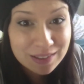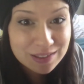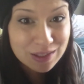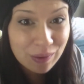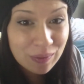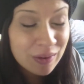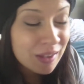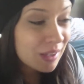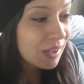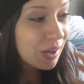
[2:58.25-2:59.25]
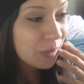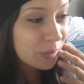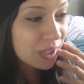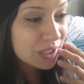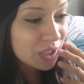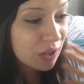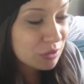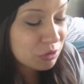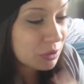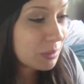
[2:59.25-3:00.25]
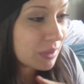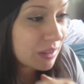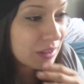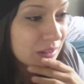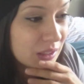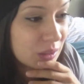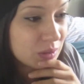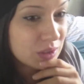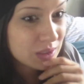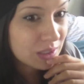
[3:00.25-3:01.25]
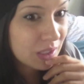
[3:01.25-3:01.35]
So when I talked to him and he was just